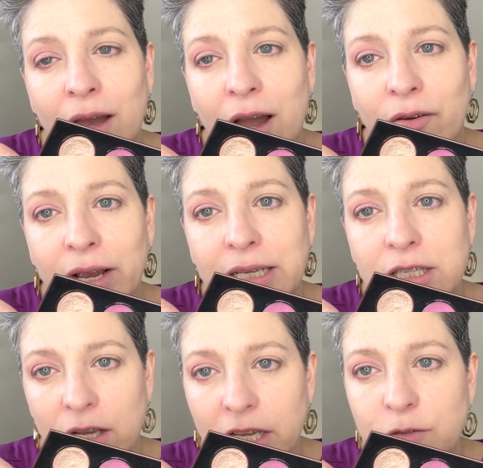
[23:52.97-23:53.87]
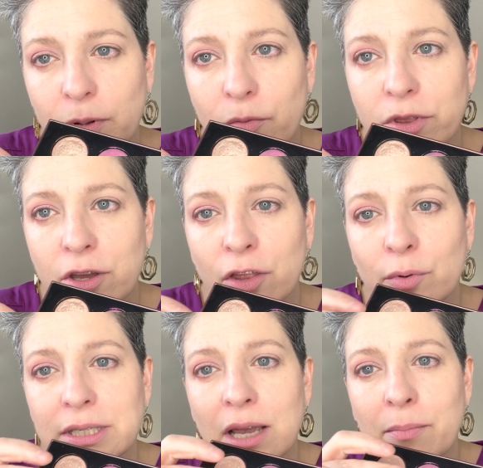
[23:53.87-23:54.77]
All right, so let's play with the other
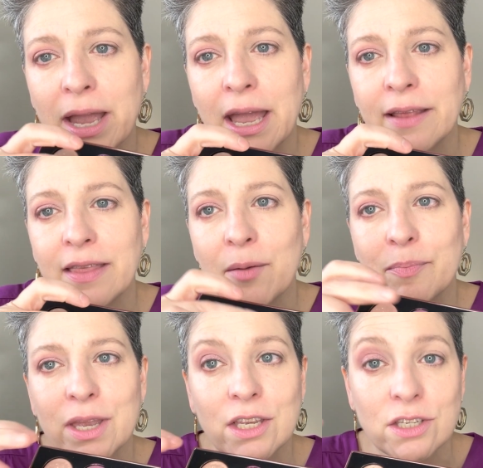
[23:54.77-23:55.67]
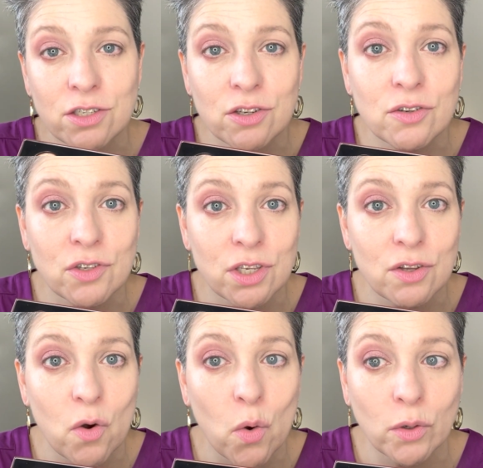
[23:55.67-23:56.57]
ones. I might add that pink just so you see
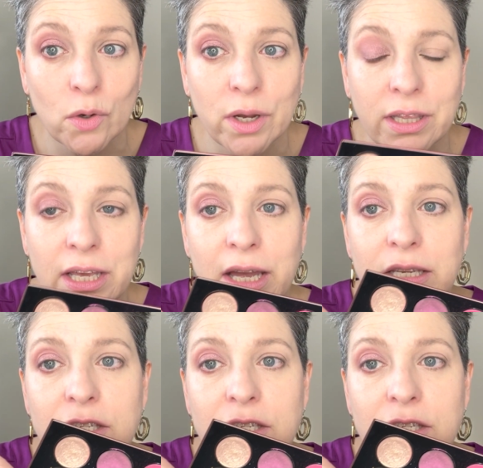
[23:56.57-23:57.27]
the whole look at the end.